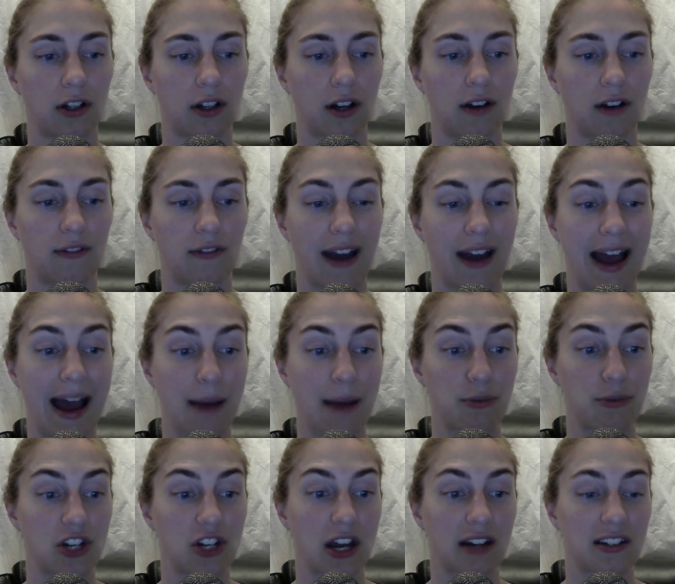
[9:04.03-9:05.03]
of
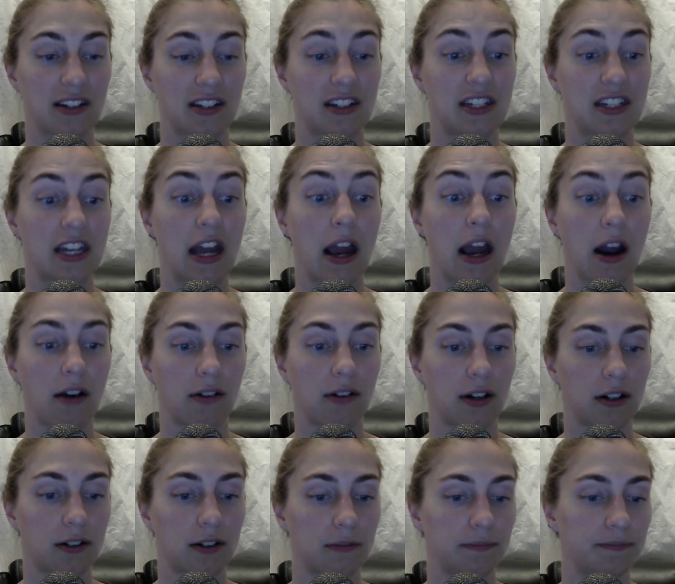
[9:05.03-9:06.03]
abject
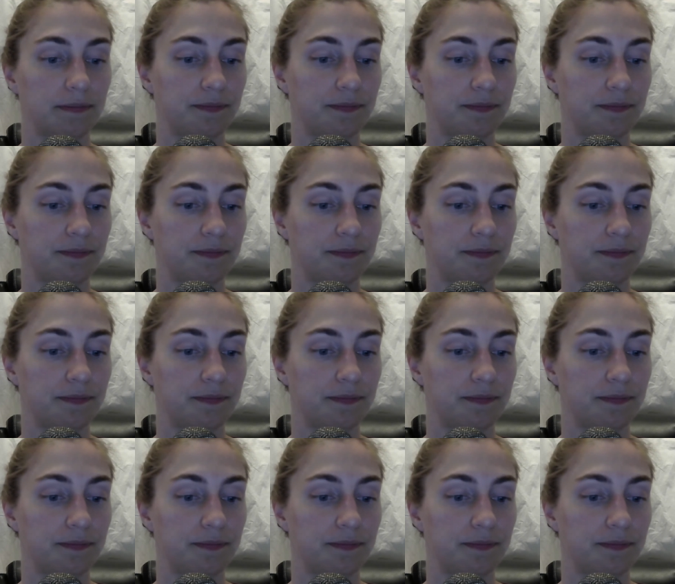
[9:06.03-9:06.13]
terror.